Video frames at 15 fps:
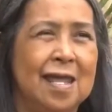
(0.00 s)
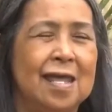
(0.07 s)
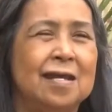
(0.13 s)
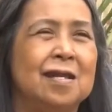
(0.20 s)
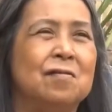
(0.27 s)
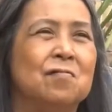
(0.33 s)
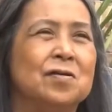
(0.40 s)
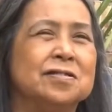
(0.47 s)

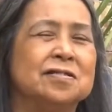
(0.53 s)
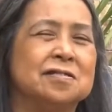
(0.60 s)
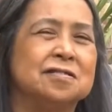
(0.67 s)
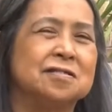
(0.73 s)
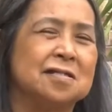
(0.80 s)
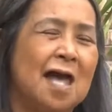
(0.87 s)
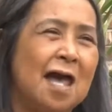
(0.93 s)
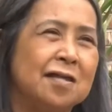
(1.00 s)
And he was a
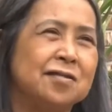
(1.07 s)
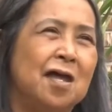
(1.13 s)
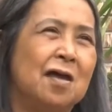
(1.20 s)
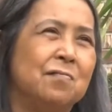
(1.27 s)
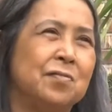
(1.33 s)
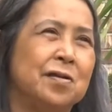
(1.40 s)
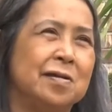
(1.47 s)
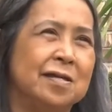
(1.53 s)

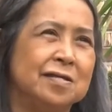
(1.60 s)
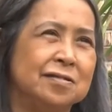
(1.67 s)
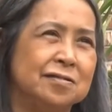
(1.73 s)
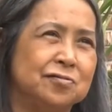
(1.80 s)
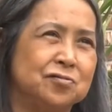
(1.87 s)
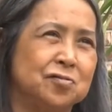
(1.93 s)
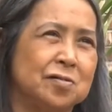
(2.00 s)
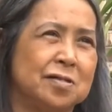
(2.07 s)
skydiver
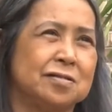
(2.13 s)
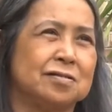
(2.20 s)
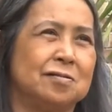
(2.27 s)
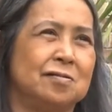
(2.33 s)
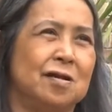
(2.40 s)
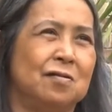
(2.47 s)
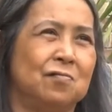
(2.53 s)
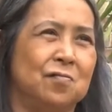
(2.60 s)

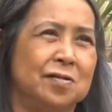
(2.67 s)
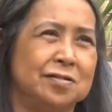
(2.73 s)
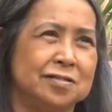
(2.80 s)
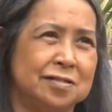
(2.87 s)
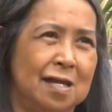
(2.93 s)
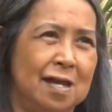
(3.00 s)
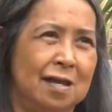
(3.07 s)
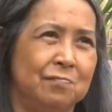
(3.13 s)
instructor at one
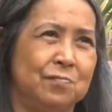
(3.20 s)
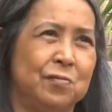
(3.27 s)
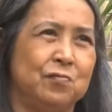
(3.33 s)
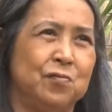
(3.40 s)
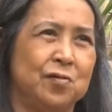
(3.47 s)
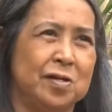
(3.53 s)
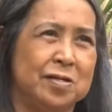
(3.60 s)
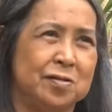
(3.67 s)
time
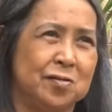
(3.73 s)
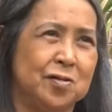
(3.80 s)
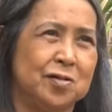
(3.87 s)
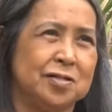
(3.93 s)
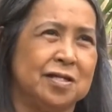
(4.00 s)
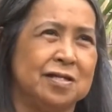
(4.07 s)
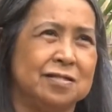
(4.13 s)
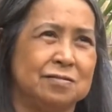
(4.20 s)
before he
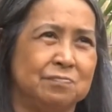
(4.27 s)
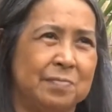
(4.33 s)
hurt his